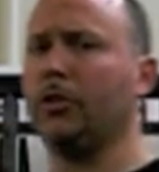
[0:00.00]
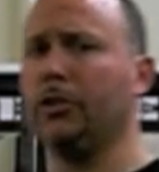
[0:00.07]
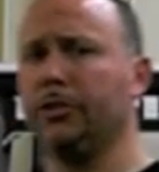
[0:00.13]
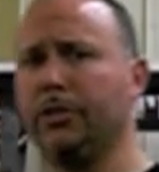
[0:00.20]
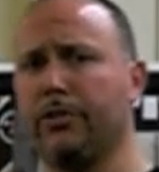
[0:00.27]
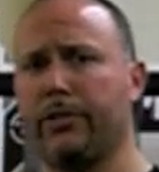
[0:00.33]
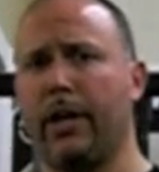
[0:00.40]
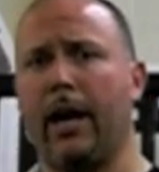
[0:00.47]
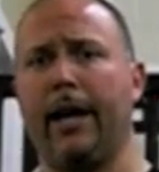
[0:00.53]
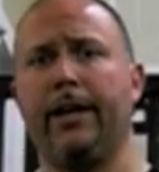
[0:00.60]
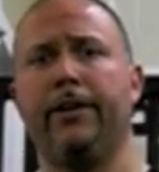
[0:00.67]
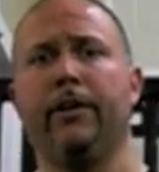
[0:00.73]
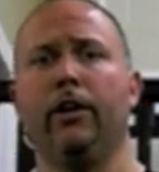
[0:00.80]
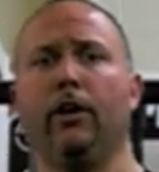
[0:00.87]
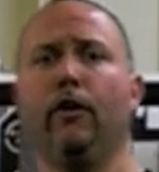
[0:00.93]
are
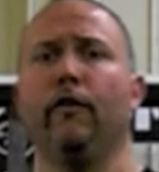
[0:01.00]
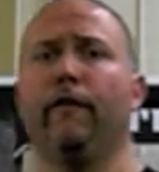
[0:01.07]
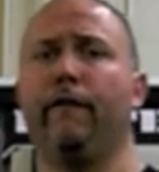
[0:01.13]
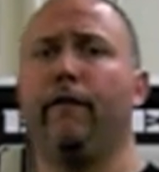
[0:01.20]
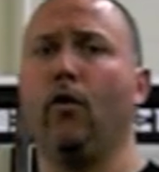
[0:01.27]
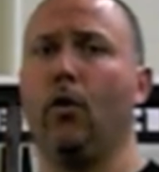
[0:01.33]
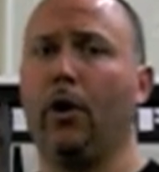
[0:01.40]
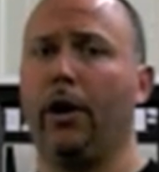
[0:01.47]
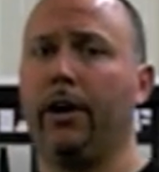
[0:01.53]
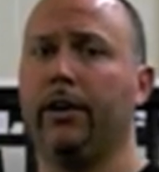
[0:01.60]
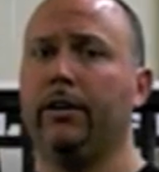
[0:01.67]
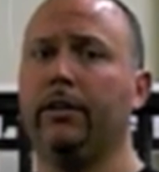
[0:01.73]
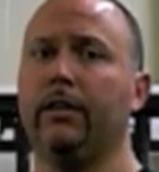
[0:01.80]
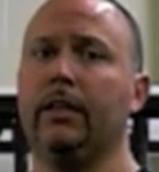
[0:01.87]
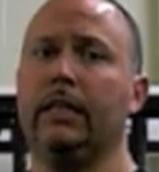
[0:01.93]
designed
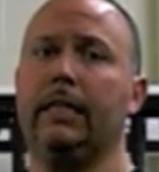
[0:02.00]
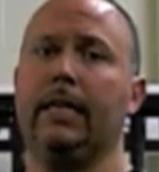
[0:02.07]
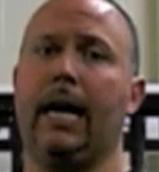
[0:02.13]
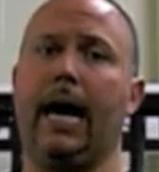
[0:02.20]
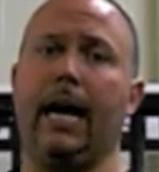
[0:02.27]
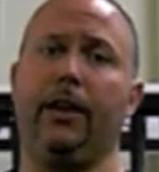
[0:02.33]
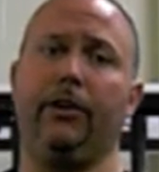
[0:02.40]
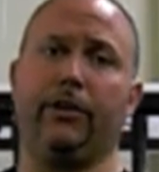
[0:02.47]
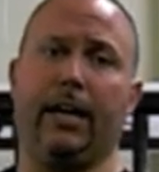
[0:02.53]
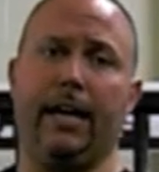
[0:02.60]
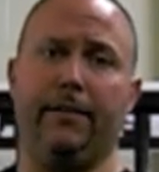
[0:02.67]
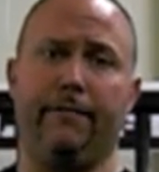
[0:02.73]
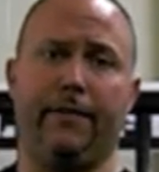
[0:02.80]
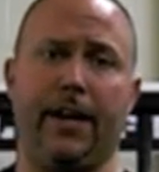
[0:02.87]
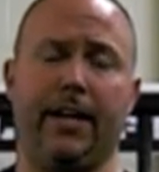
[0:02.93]
for either
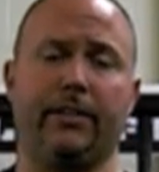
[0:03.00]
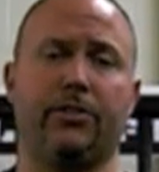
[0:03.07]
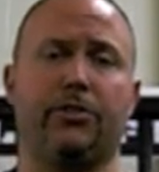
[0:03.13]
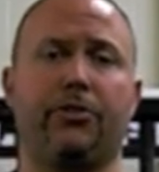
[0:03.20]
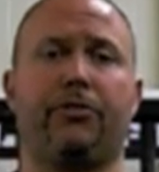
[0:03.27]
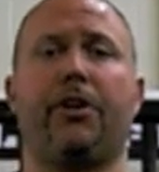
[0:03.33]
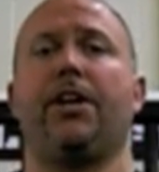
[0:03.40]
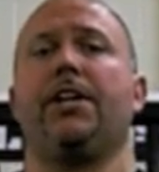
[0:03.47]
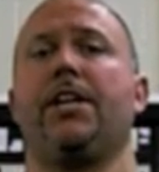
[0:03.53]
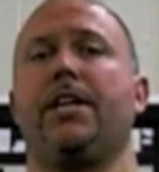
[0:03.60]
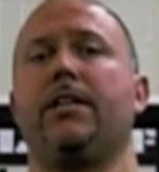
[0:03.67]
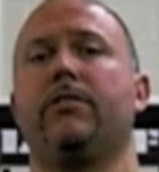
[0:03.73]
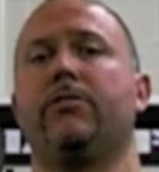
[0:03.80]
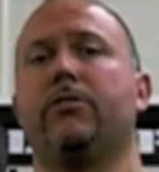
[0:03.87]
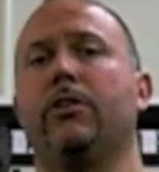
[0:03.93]
advanced
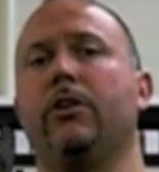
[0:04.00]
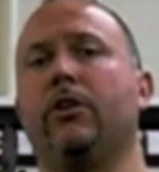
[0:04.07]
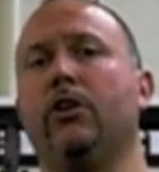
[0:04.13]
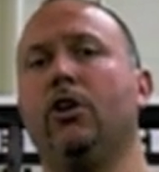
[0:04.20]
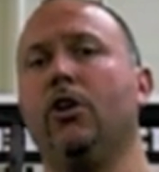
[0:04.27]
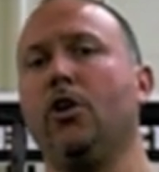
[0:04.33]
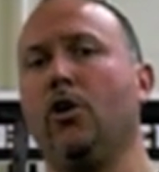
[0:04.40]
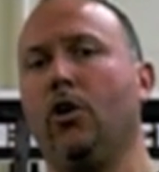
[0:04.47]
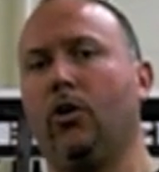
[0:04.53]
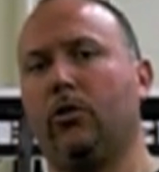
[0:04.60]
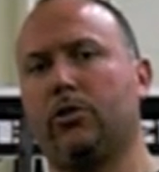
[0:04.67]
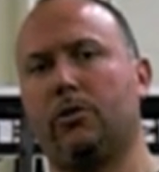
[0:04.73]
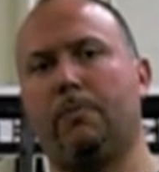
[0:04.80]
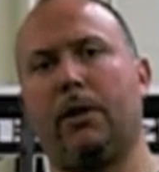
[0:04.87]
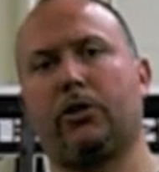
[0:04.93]
trainees
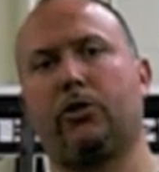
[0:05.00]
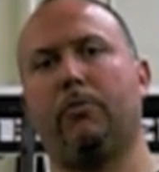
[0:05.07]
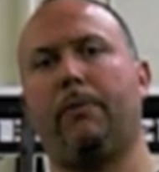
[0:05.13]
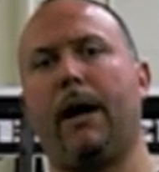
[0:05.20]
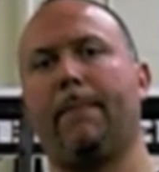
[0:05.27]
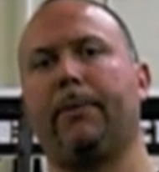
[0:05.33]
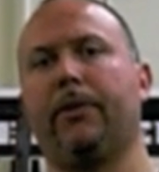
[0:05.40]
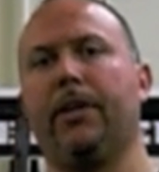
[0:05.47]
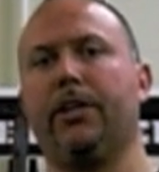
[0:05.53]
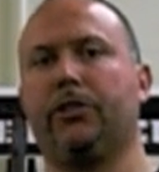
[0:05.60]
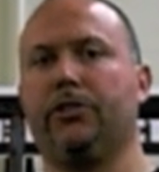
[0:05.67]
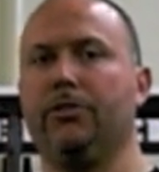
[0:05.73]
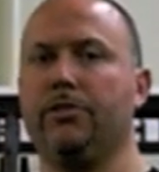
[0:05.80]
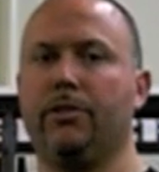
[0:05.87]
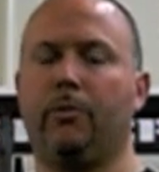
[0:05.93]
or special
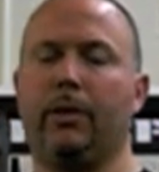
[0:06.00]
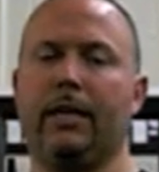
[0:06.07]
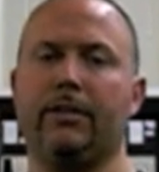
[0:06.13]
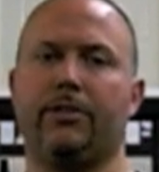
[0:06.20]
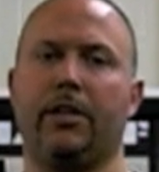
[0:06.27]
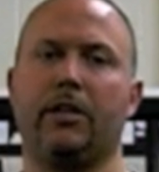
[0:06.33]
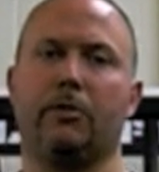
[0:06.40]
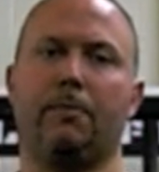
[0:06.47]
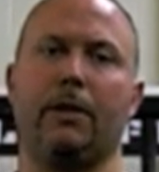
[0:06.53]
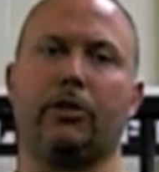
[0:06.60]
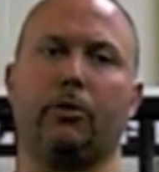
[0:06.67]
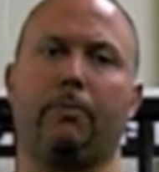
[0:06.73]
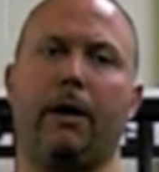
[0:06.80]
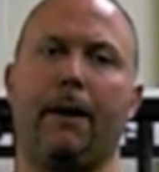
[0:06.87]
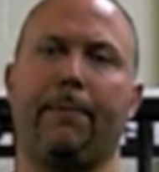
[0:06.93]
populations. And when I say
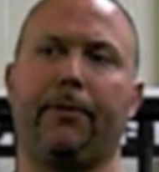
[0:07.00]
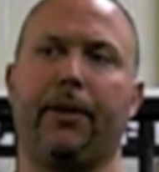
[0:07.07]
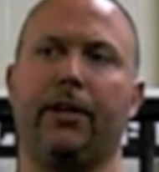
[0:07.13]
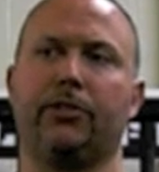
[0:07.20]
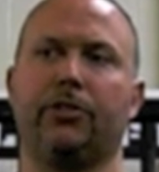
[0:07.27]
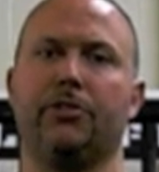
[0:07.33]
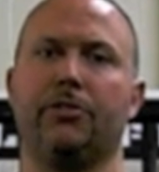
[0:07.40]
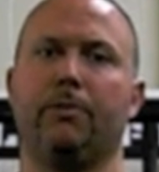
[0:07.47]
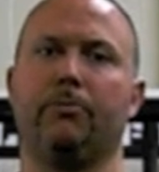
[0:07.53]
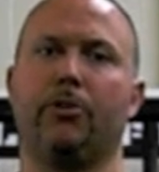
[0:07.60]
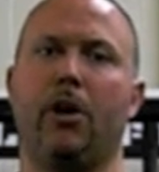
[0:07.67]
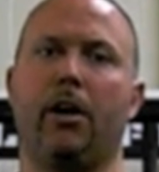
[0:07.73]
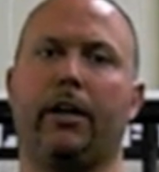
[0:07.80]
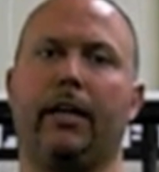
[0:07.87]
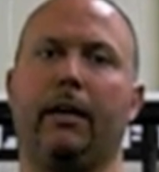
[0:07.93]
special populations, I'm
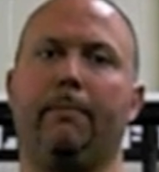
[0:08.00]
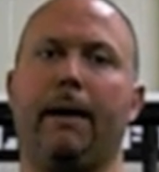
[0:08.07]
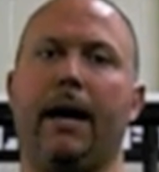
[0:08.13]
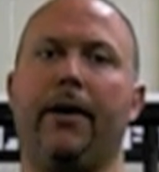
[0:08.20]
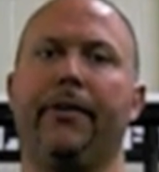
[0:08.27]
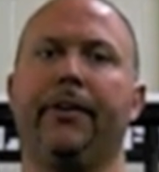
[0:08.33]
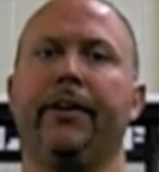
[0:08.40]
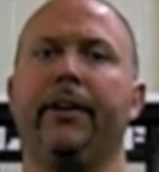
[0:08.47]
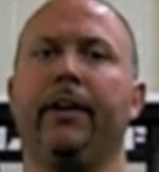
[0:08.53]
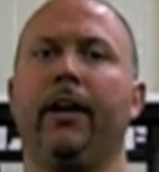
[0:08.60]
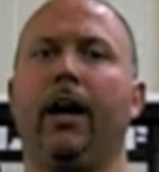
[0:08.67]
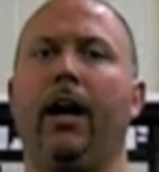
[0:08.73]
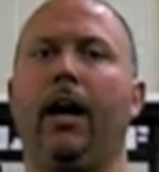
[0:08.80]
talking about